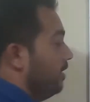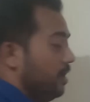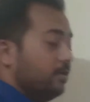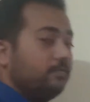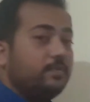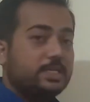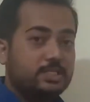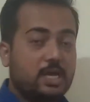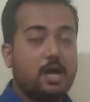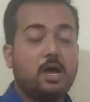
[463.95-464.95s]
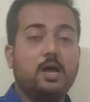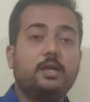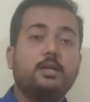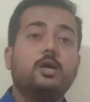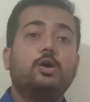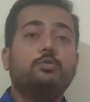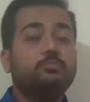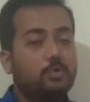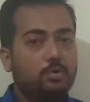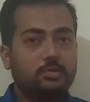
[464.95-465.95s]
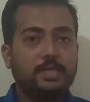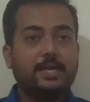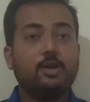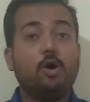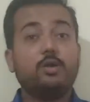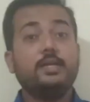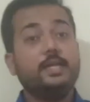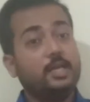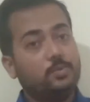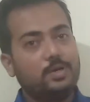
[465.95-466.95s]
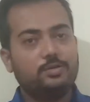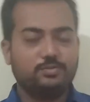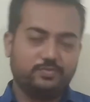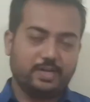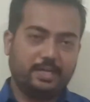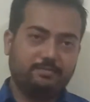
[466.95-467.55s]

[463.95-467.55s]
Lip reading: which are more than or equal to 5?